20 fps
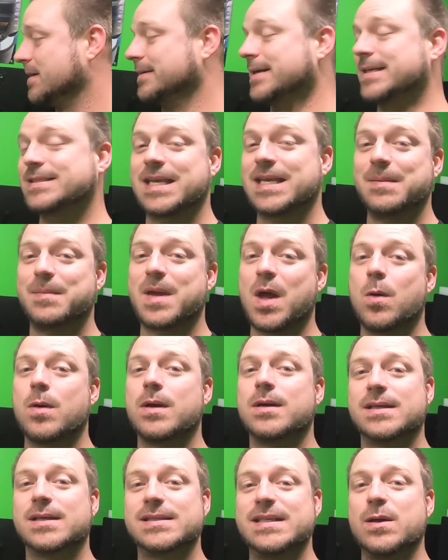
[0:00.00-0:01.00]
Let's keep
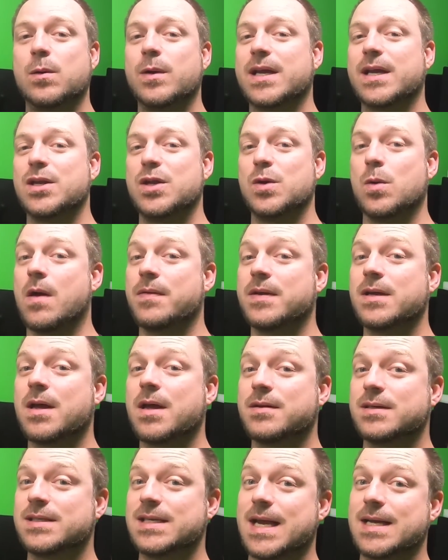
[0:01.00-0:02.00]
going. Let's see what it can do on the
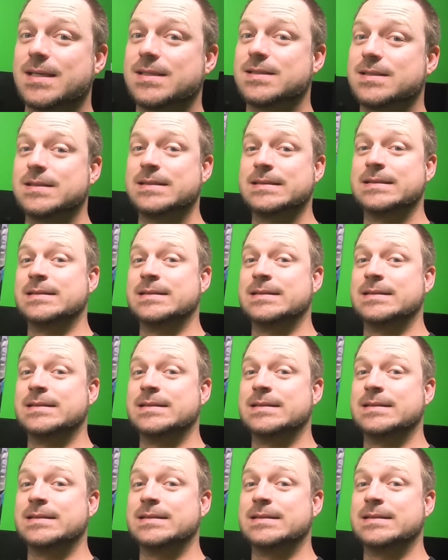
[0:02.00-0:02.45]
other tests.